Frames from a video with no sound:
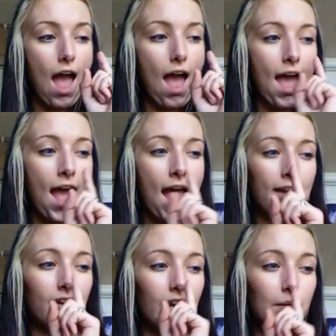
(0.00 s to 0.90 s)

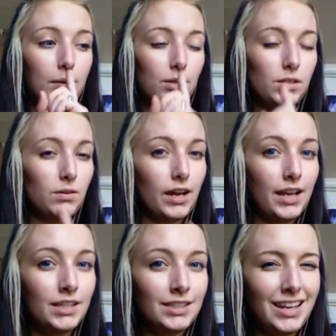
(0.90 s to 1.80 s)
And I will see you
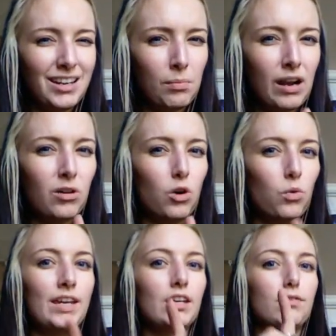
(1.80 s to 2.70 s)
guys in about a
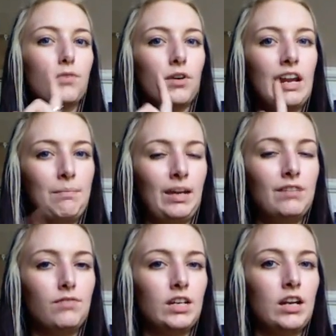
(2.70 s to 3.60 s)
week for a
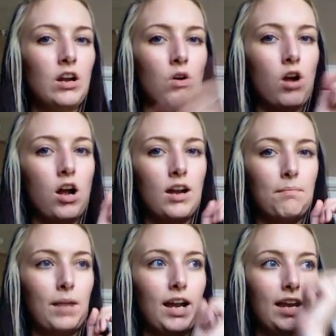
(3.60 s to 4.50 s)
main video
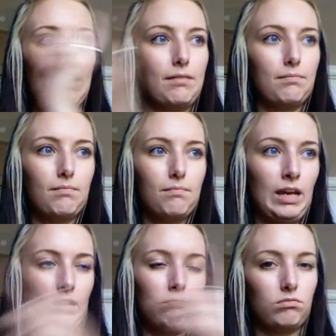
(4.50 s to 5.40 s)
on my
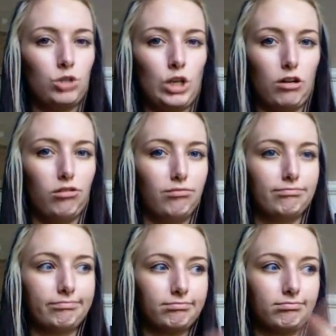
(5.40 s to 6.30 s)
main channel.
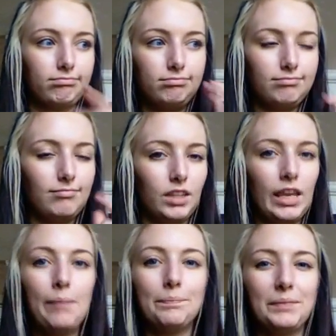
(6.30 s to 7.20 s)

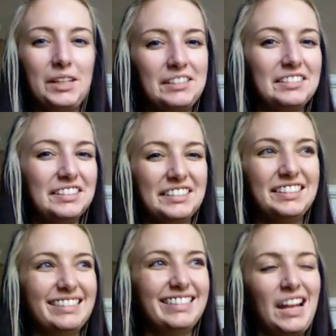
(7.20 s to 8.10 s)
Yep.
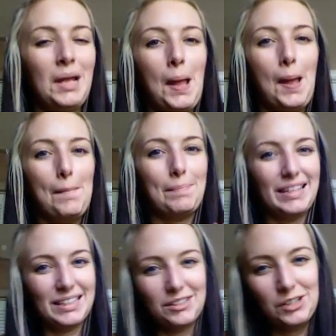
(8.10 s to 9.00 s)

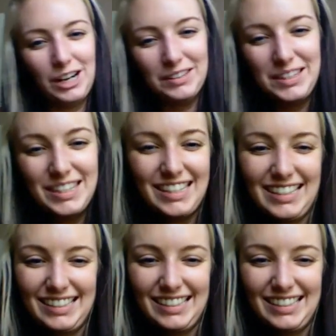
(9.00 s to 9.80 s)
Peace out, Trouts.